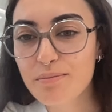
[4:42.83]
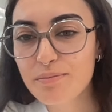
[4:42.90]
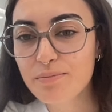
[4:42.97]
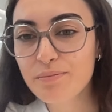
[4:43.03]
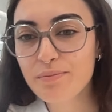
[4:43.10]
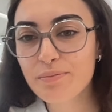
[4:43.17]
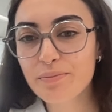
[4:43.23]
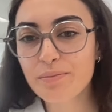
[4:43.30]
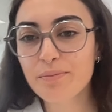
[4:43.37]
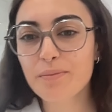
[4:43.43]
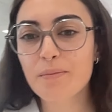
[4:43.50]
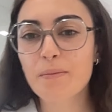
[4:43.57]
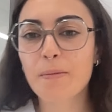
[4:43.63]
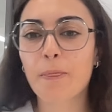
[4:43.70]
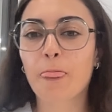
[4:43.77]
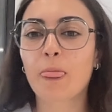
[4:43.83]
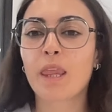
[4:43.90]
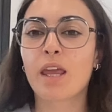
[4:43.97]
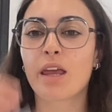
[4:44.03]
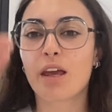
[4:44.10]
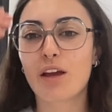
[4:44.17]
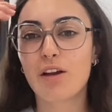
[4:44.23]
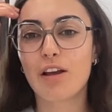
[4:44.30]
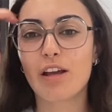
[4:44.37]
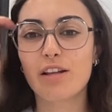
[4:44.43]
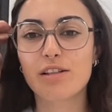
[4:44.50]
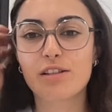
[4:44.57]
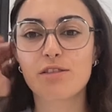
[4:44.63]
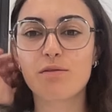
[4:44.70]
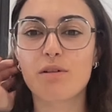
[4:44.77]

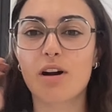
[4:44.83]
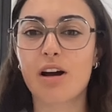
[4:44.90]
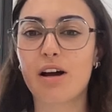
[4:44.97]
Okay, so